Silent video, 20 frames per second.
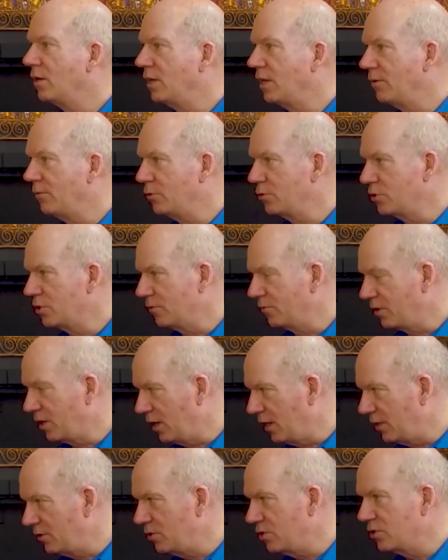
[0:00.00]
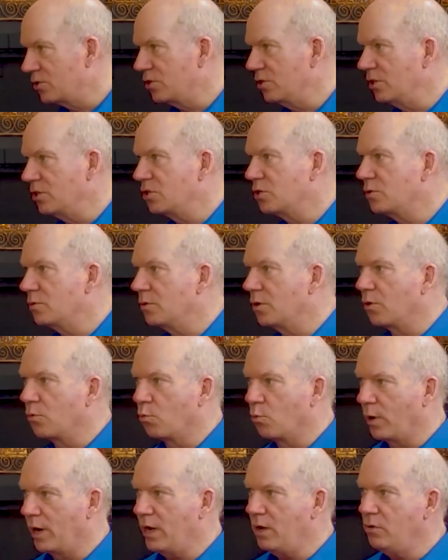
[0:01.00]
levels of consciousness
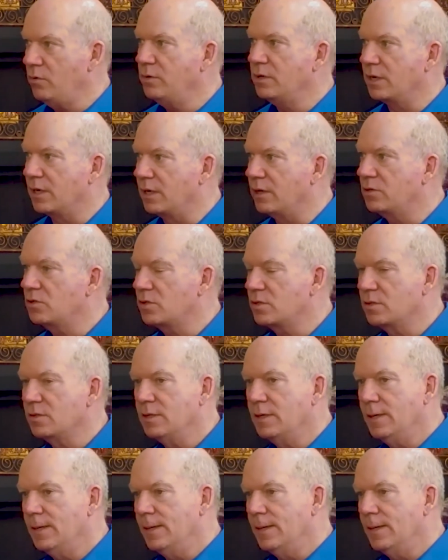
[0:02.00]
around us,